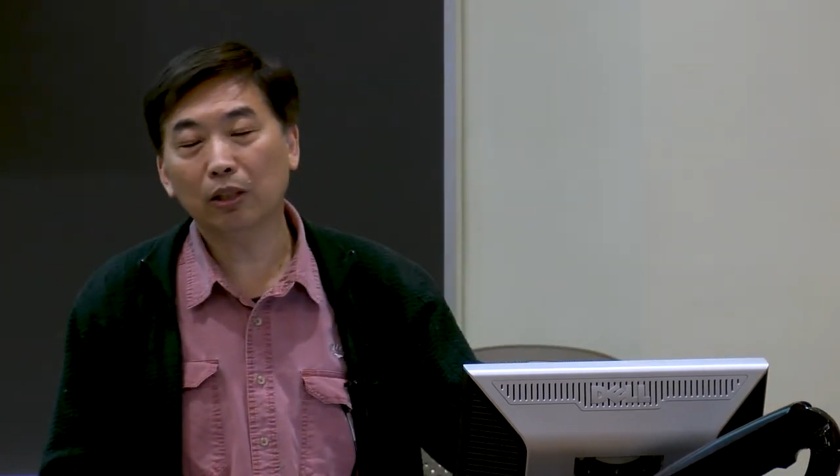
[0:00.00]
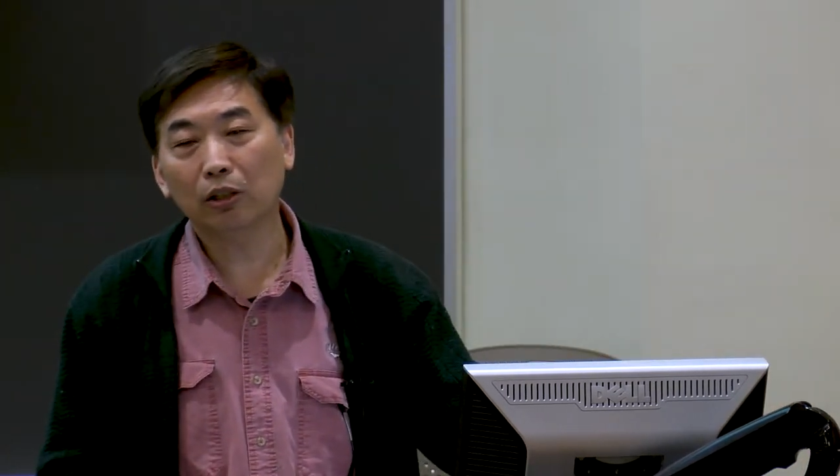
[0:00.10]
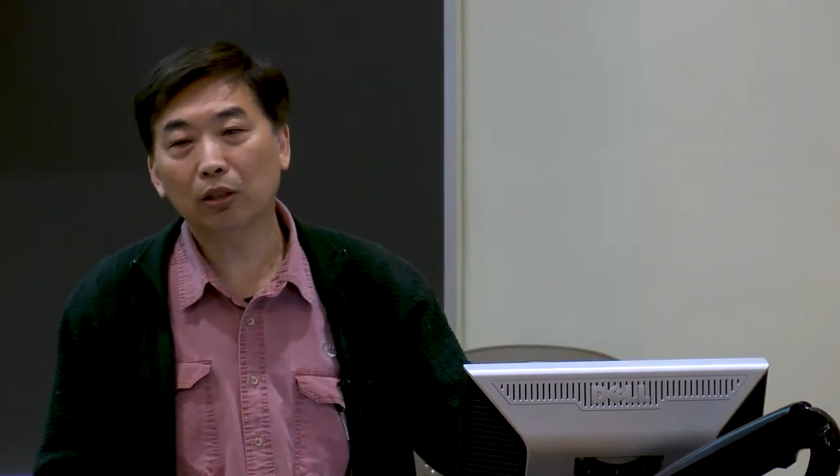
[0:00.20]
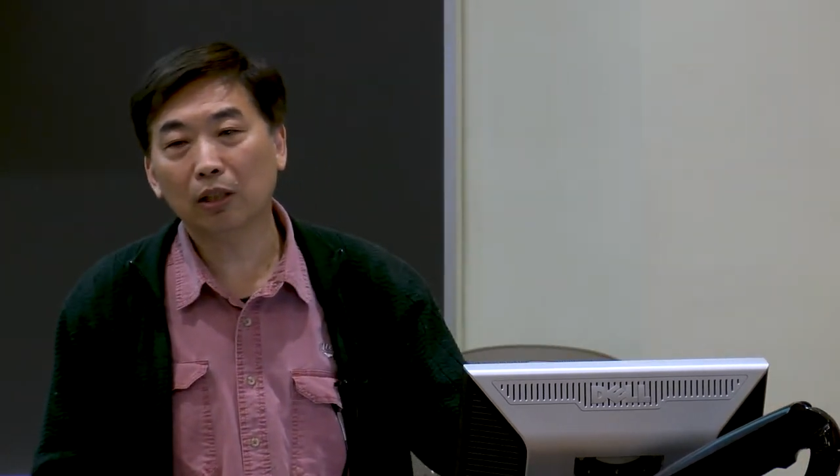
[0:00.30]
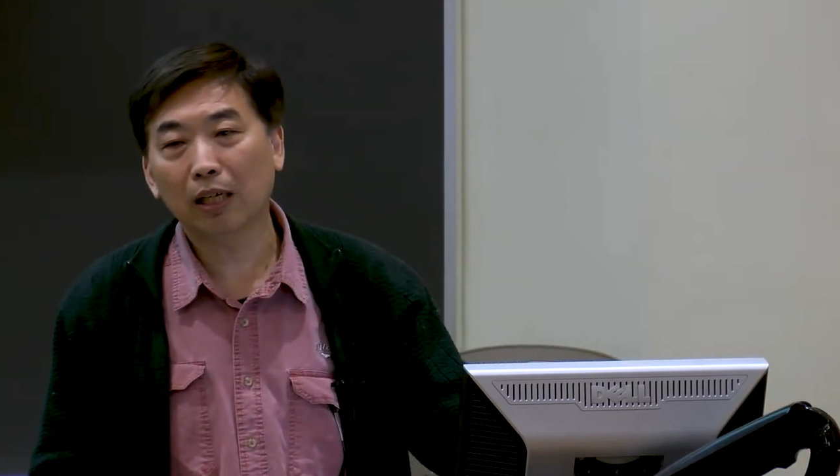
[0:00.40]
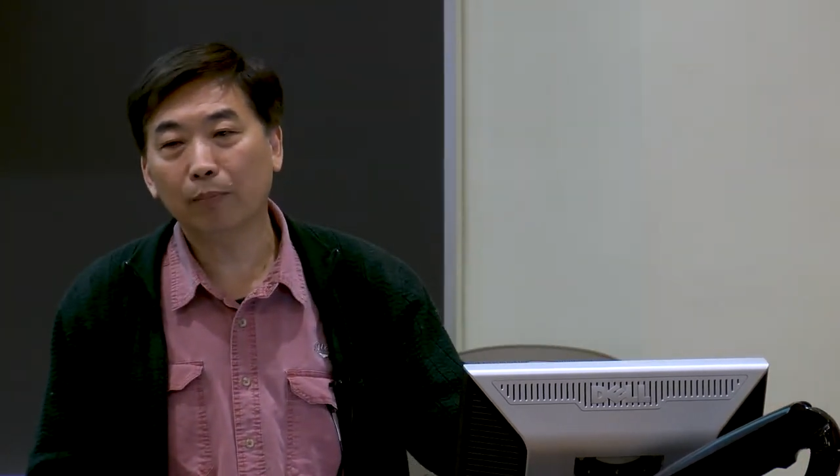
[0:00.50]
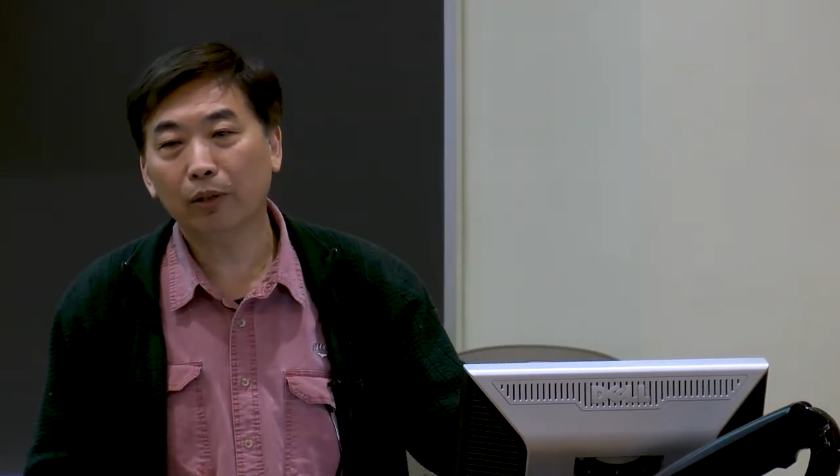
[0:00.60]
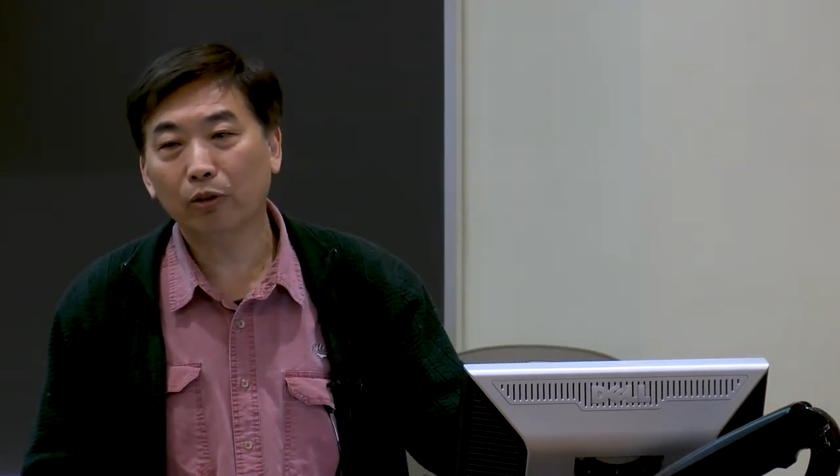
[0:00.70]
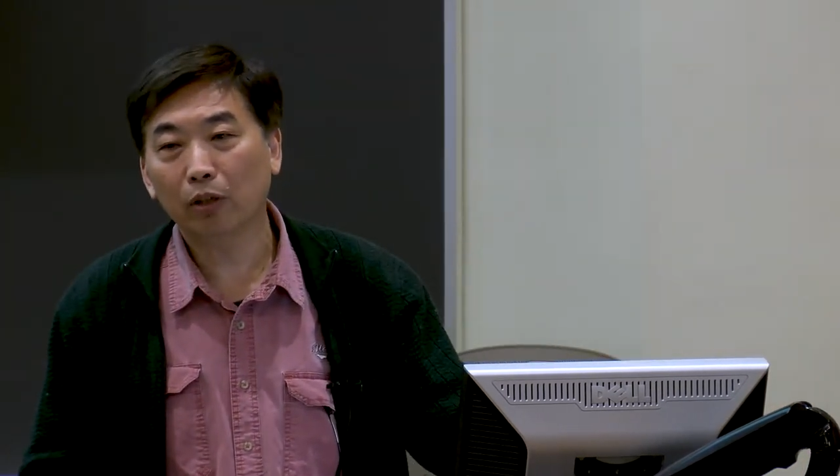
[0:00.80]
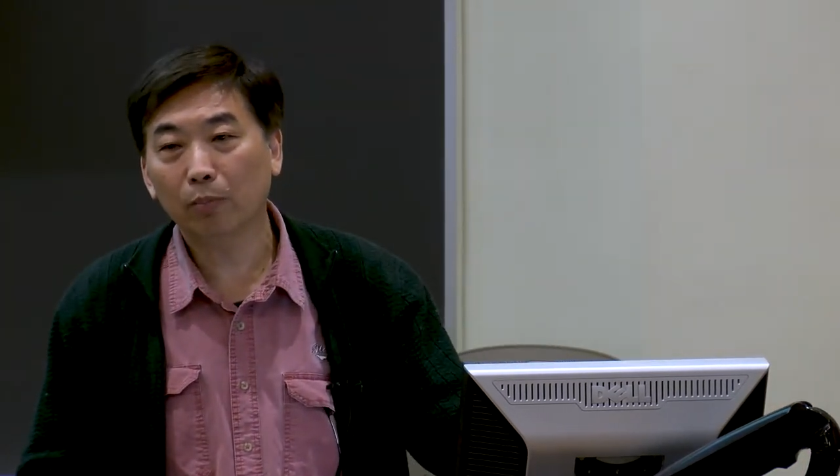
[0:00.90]
your
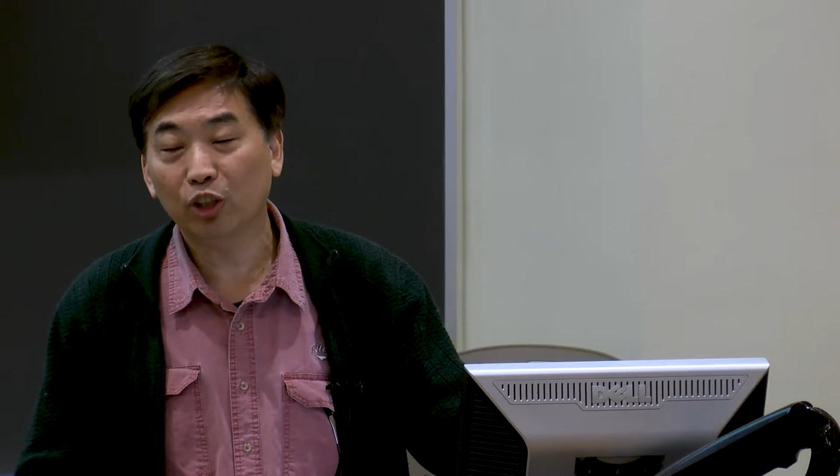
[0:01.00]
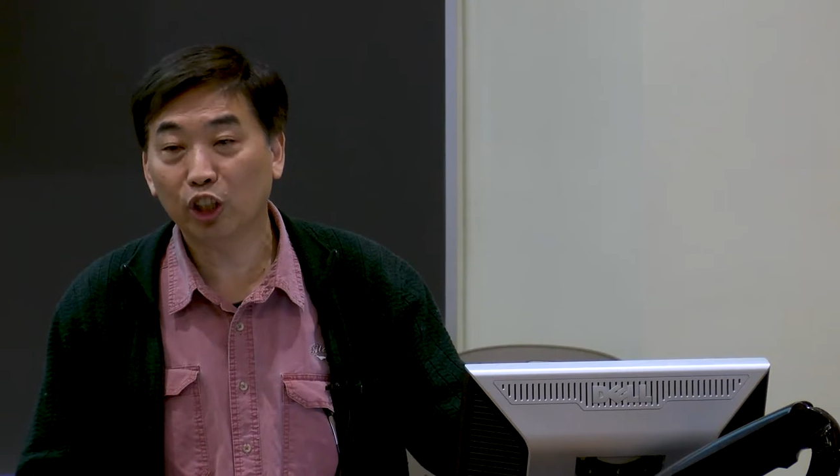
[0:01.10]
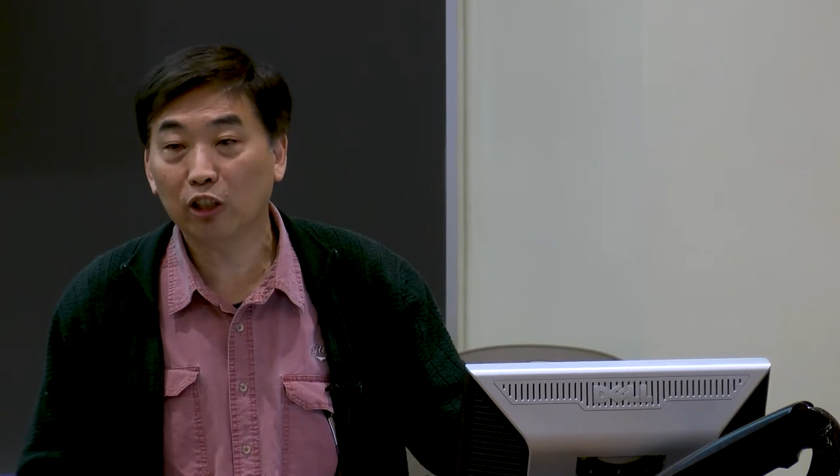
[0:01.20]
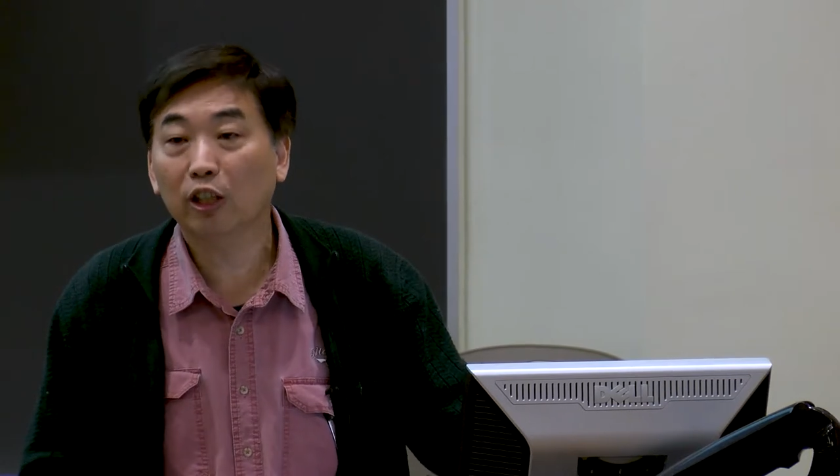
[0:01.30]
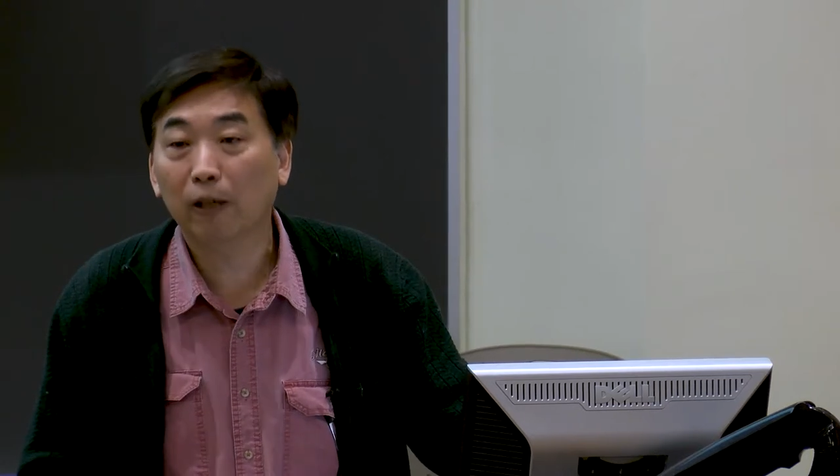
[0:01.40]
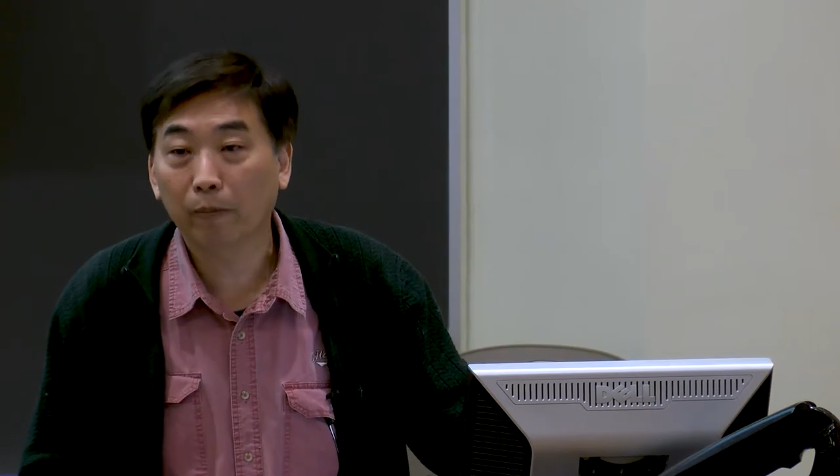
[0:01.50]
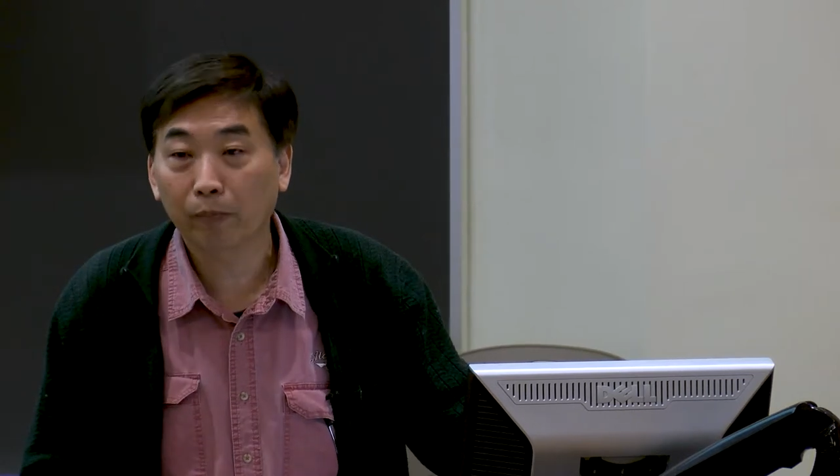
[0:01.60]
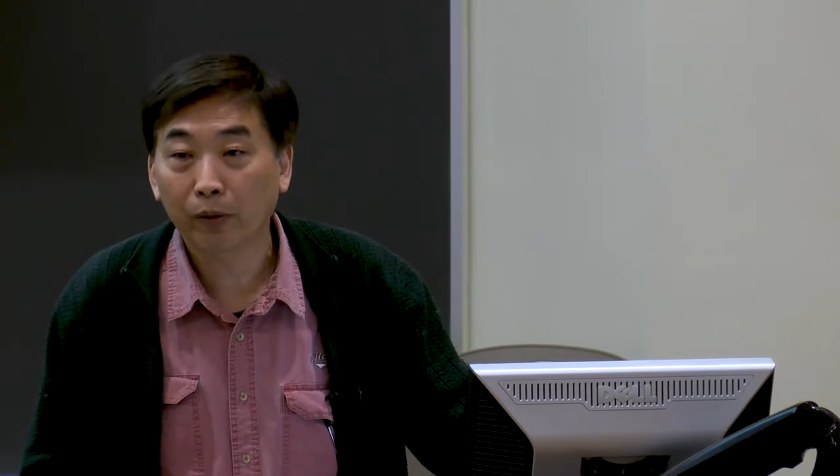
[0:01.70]
company will be shut down.